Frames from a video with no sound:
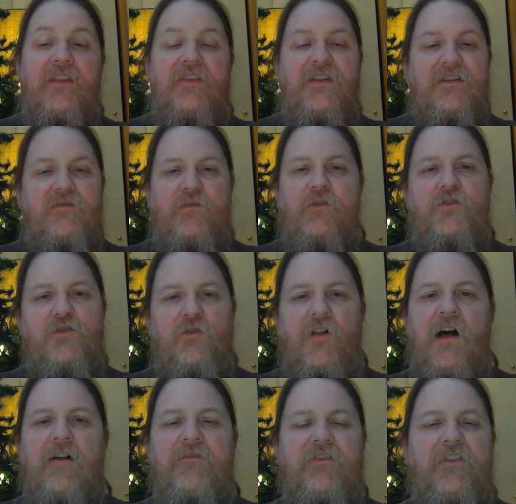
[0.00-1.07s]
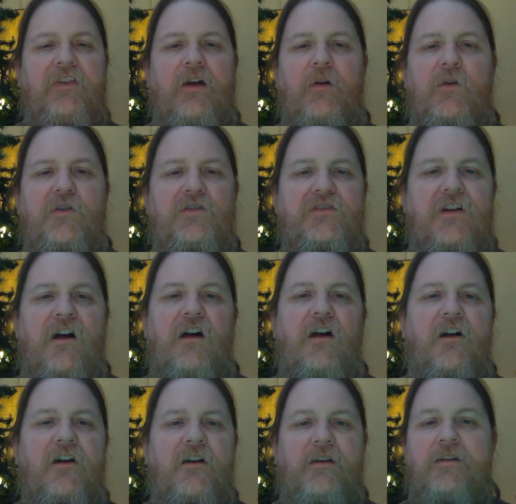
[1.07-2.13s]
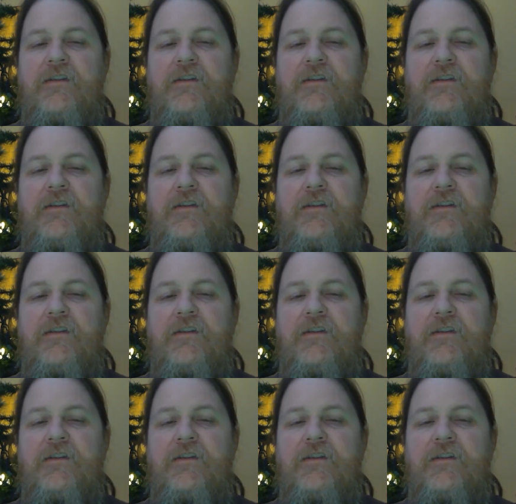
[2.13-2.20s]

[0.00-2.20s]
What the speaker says: These virtual office hours are